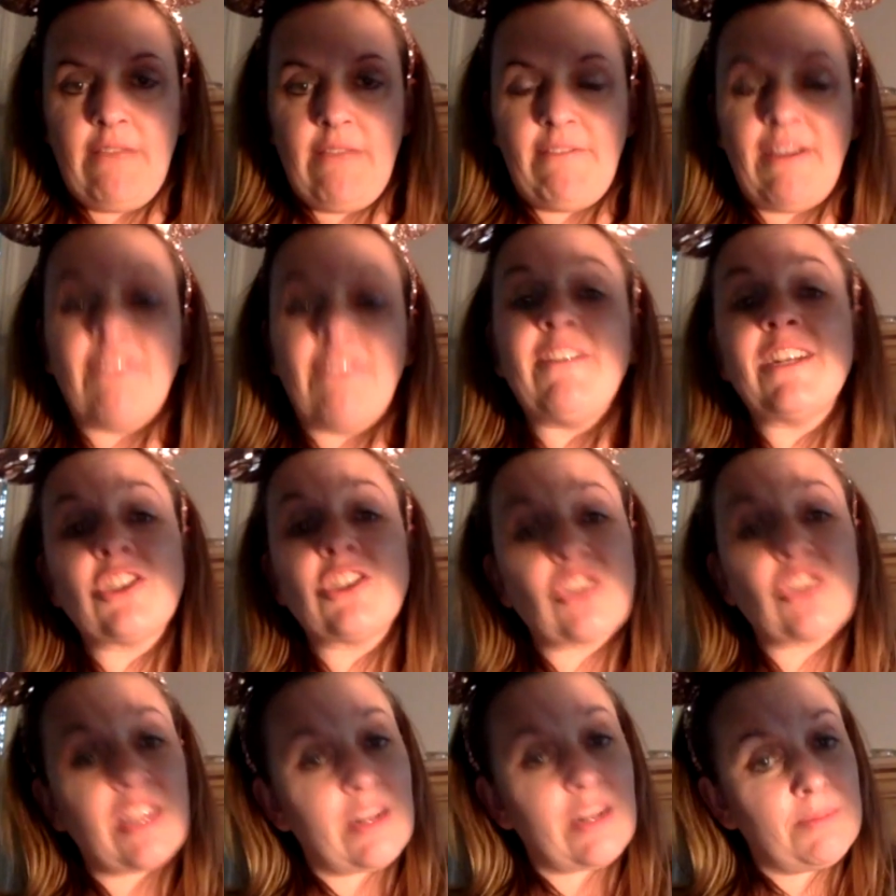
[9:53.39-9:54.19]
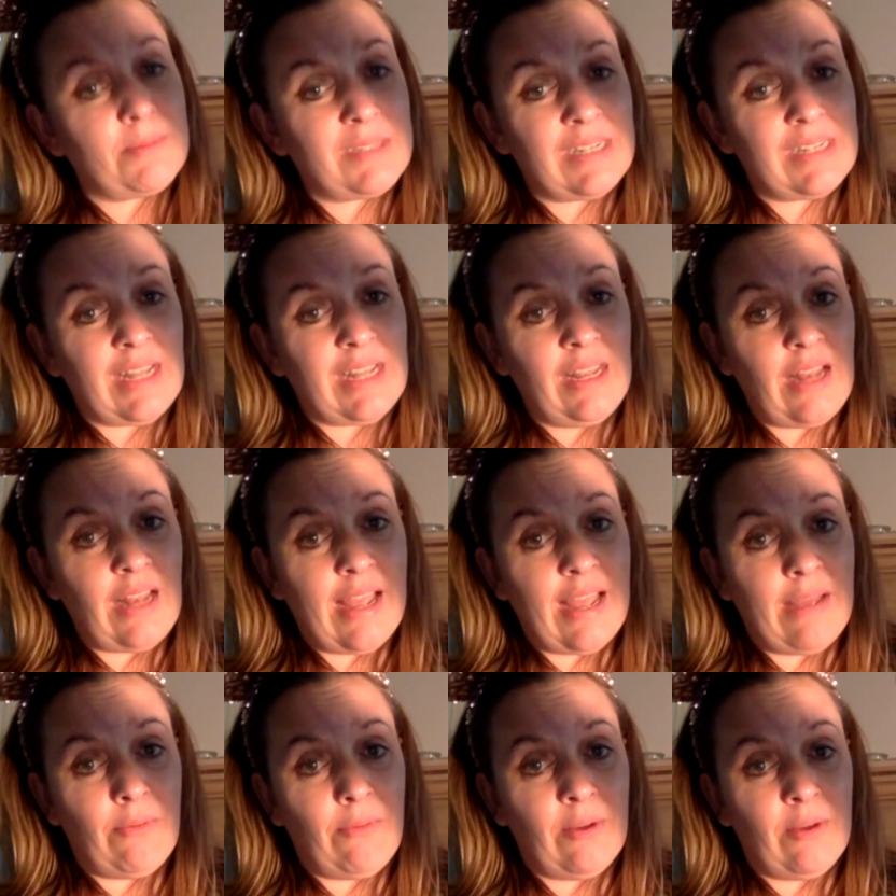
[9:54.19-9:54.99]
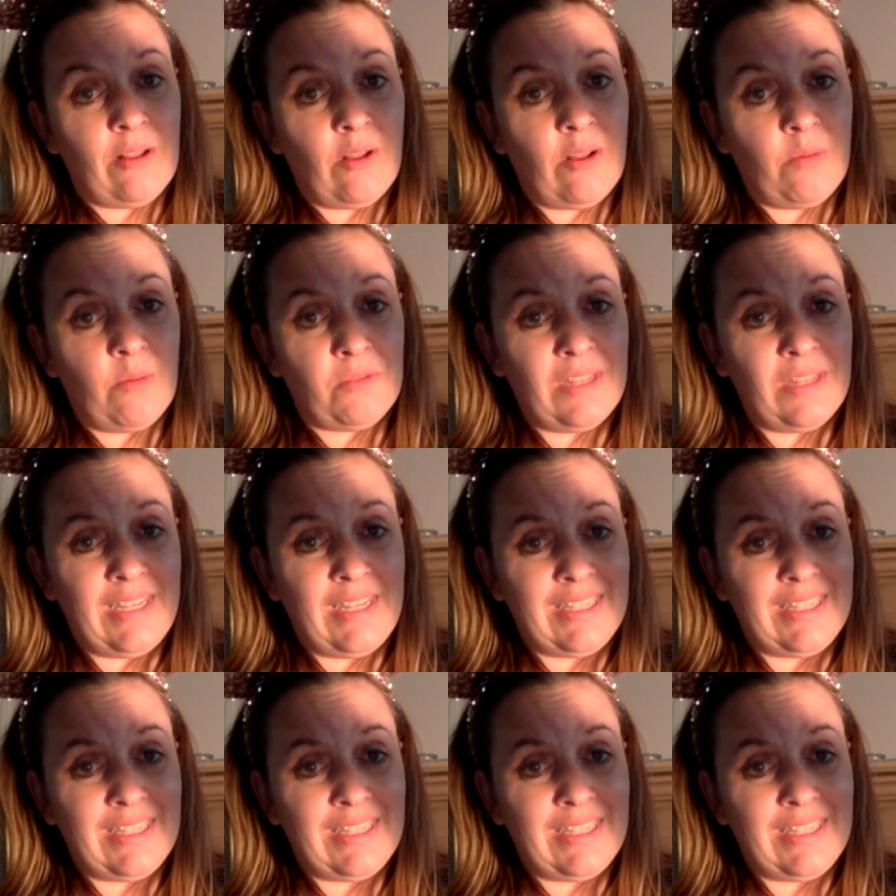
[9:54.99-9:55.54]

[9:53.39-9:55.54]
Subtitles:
I finish that up tonight, I will hopefully